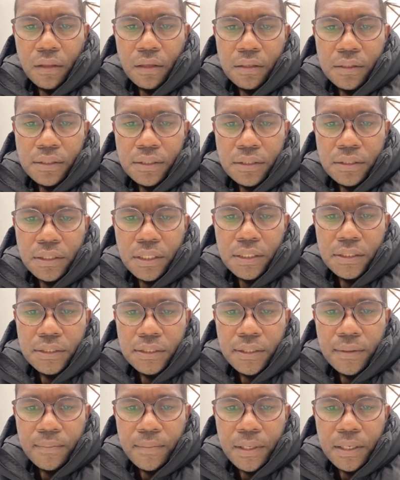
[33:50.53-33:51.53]

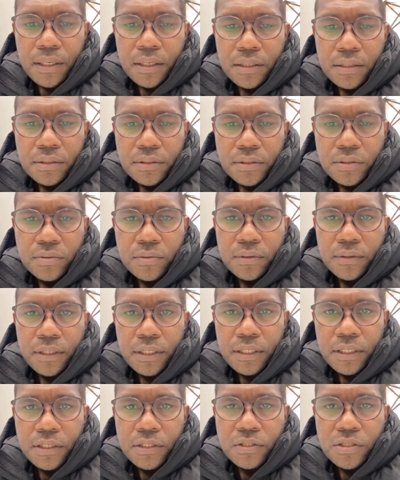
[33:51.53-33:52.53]
Sesame dual
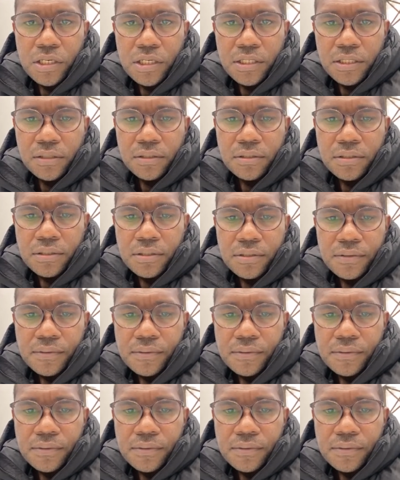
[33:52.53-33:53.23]
eating challenge.